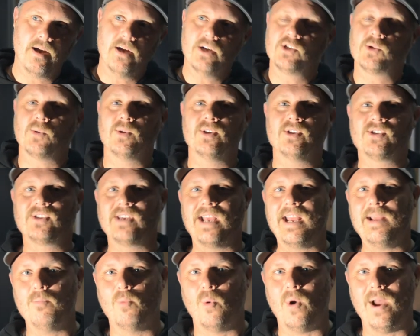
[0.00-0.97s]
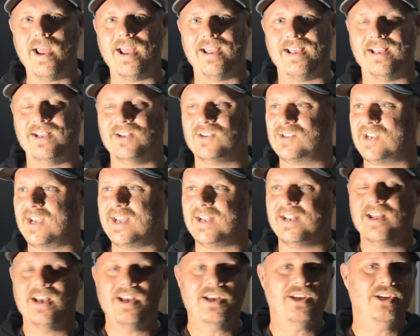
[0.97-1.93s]
So, in the same way, he's
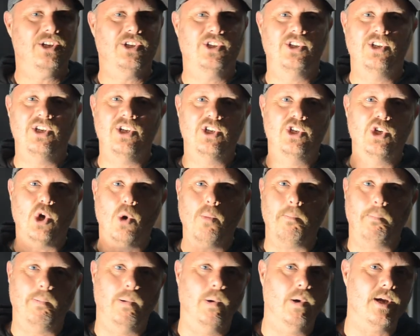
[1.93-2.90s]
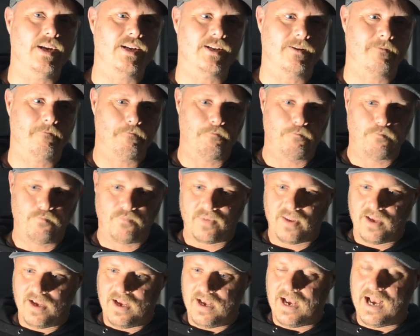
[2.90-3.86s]
saying you, you don't put a,
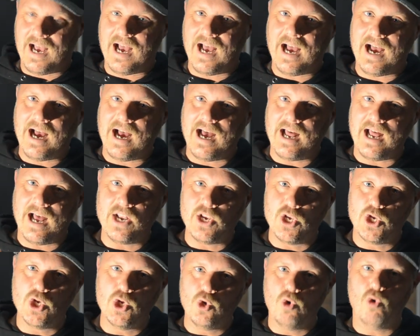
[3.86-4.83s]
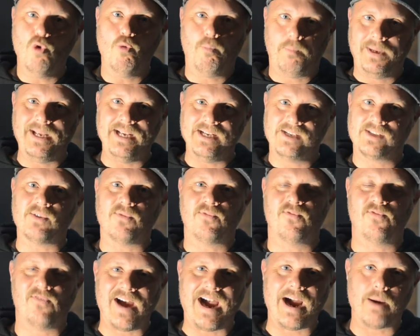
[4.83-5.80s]
a new piece of
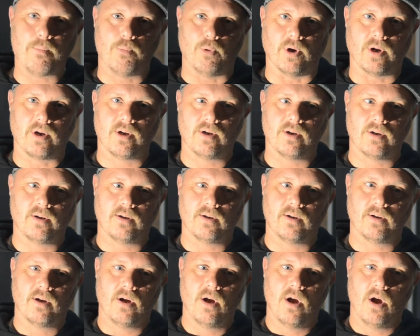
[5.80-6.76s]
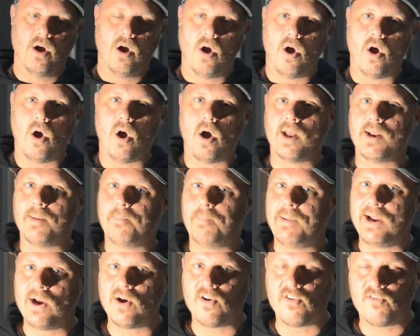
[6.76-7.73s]
fabric on a
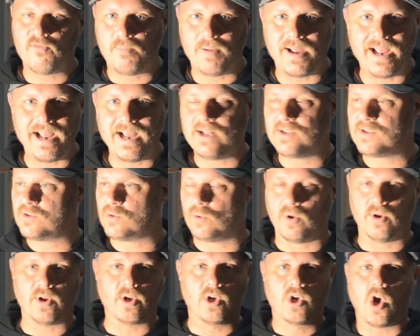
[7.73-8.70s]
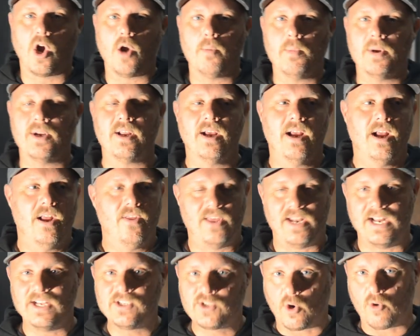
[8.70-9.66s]
pair of pants or on a garment
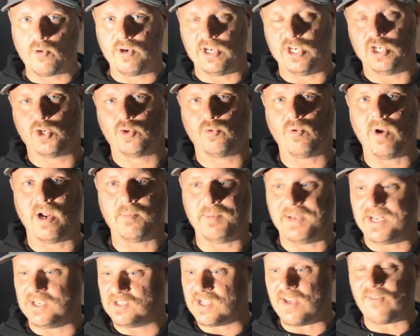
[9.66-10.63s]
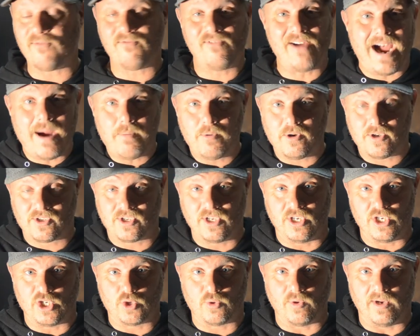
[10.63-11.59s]
that has already shrunk because that fabric's
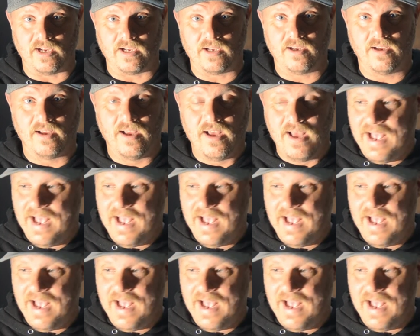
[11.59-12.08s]
going to shrink.